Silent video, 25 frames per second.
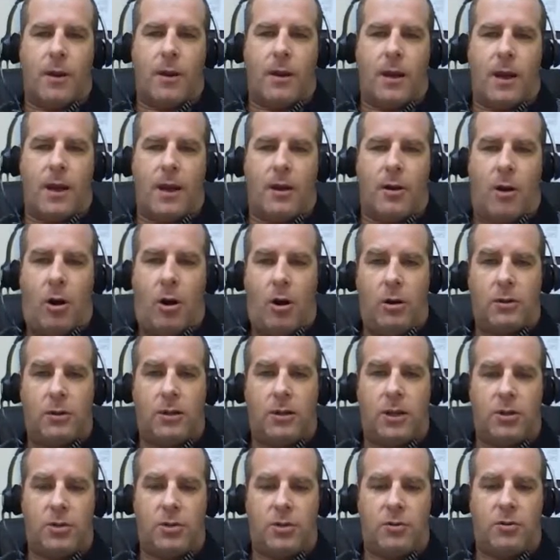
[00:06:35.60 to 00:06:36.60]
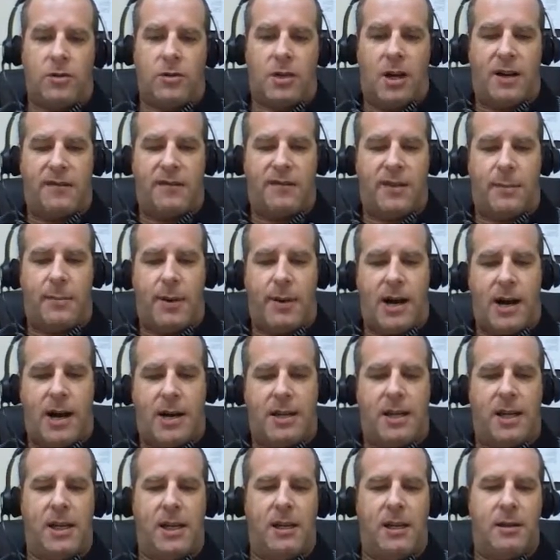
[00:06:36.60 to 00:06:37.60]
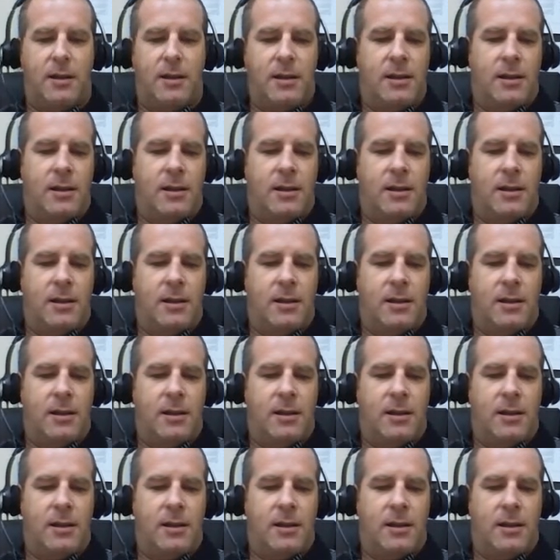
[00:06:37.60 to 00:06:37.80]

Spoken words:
in all tissues of the body.